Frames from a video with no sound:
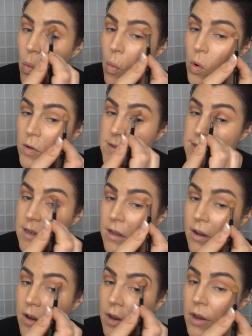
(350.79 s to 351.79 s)
was
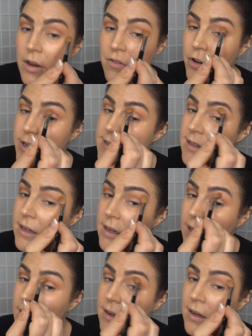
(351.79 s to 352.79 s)
freezing
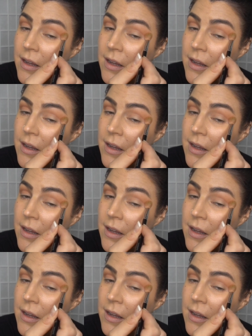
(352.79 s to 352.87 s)
again.